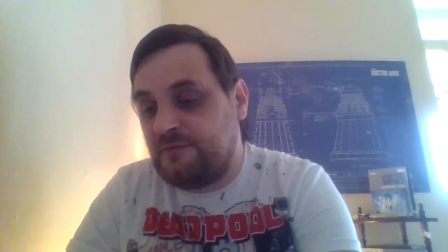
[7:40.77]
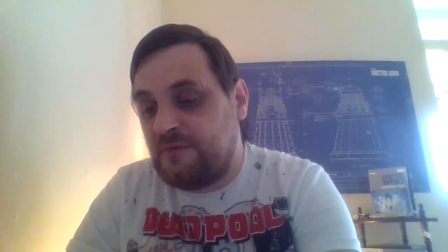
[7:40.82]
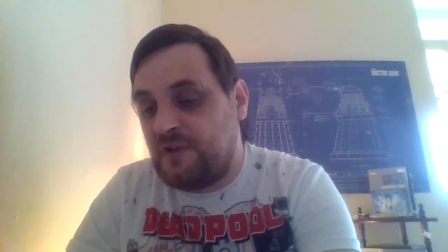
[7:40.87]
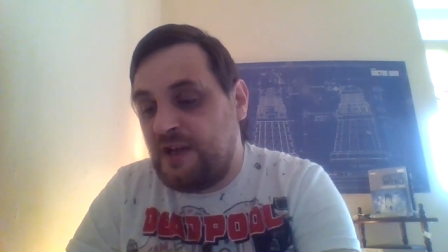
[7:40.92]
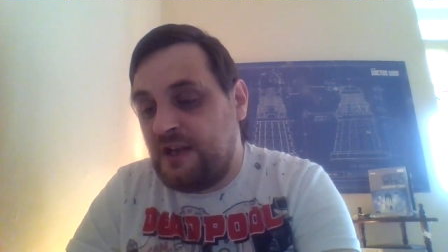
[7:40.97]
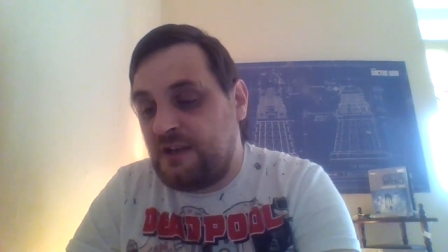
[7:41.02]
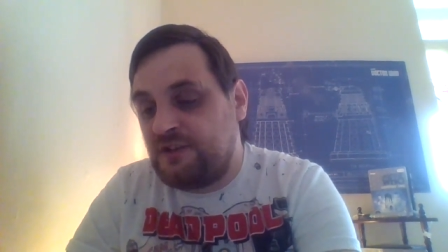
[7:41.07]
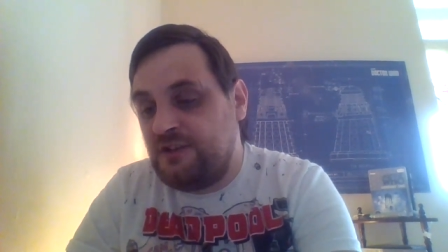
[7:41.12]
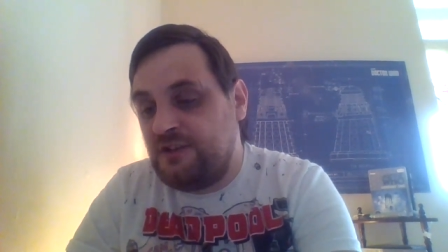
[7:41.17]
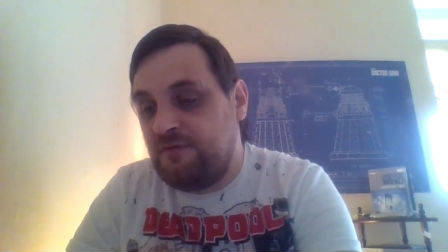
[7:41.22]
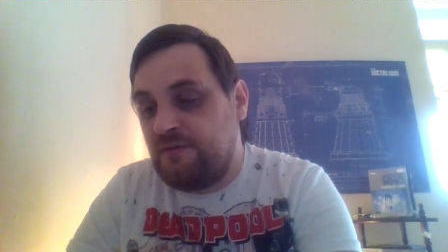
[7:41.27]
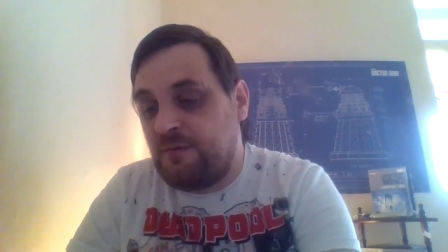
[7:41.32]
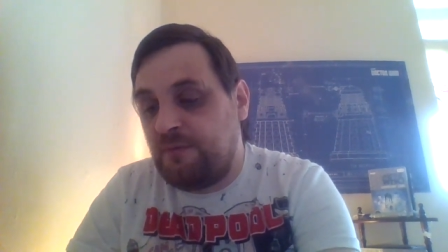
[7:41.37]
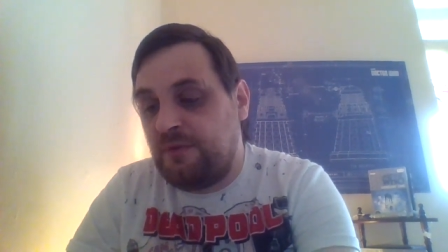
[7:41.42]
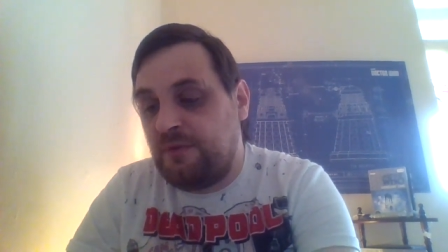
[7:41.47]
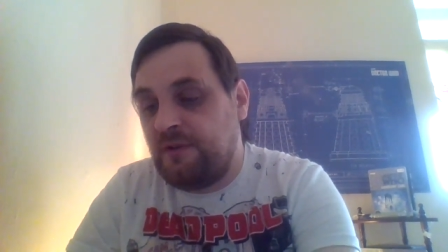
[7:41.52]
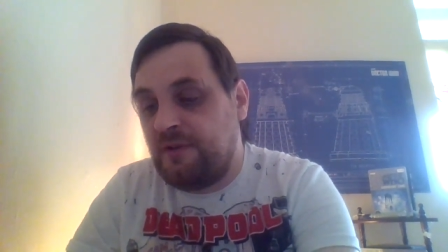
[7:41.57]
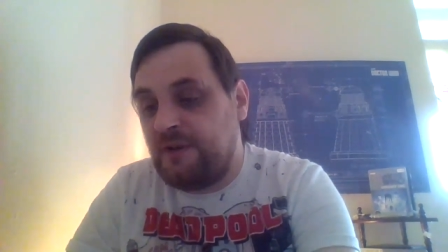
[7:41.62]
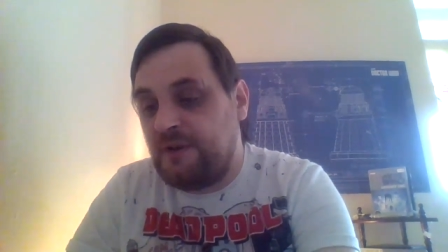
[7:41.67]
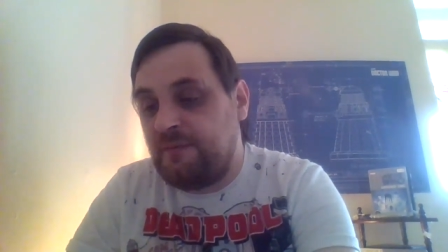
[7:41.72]
I actually
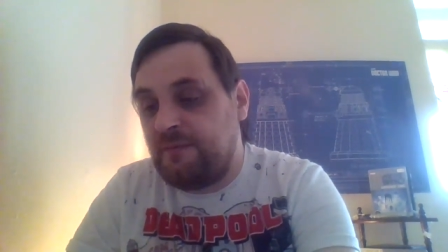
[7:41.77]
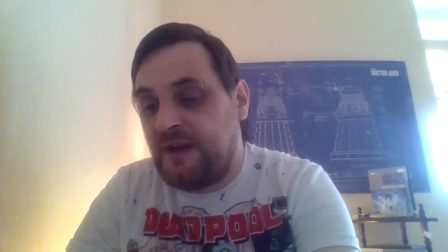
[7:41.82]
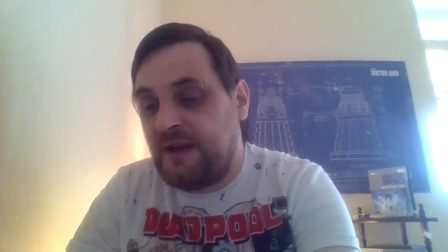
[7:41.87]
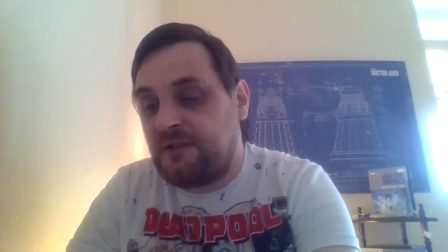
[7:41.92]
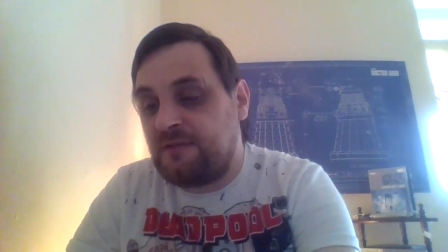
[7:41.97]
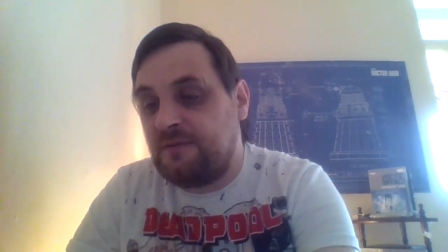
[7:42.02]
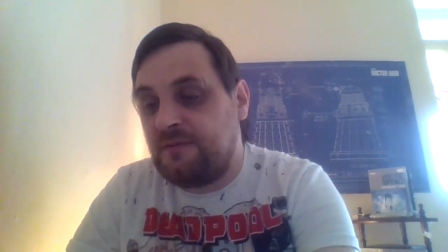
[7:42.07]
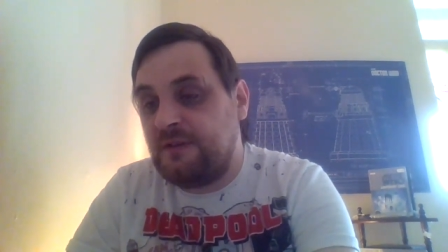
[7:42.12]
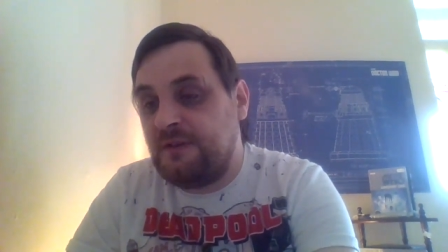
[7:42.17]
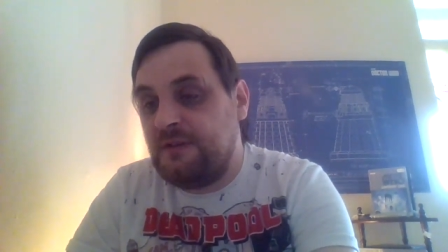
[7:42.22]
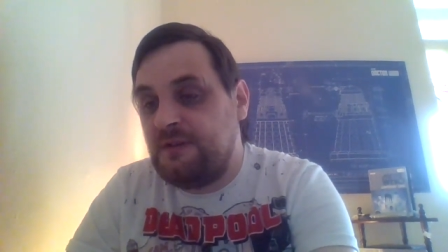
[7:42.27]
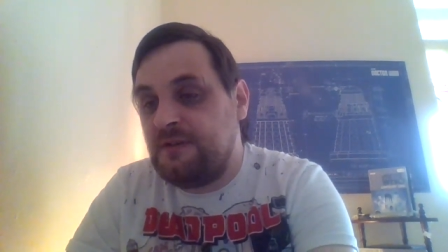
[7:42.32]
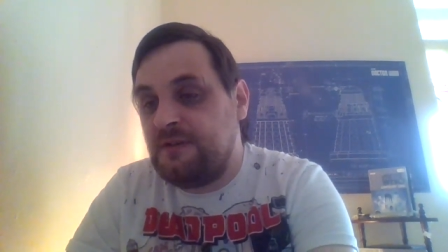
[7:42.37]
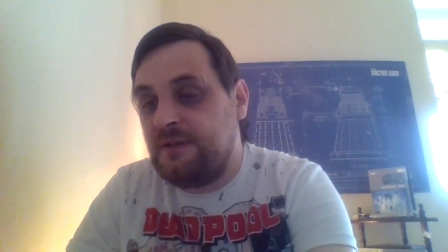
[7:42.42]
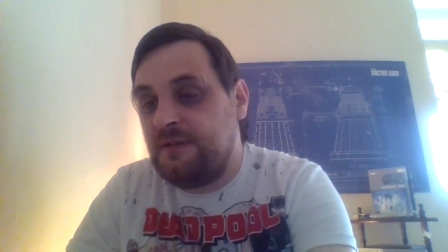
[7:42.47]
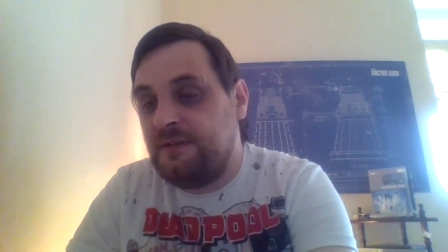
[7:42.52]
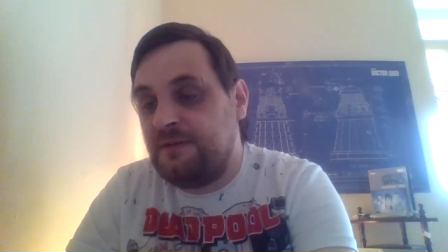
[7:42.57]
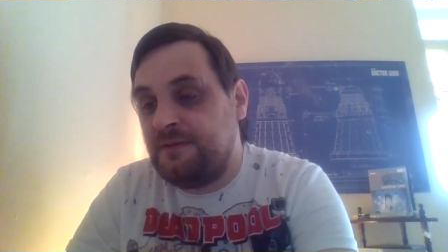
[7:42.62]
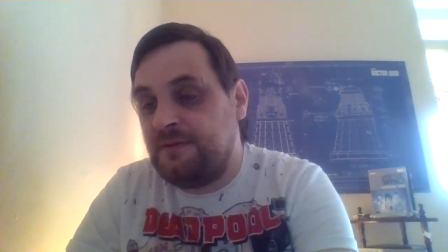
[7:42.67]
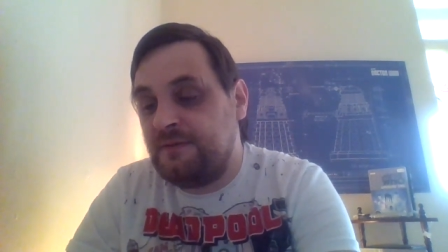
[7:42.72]
replied back to it, didn't
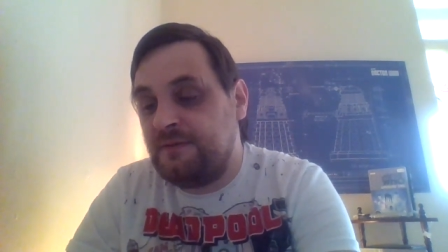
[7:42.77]
I?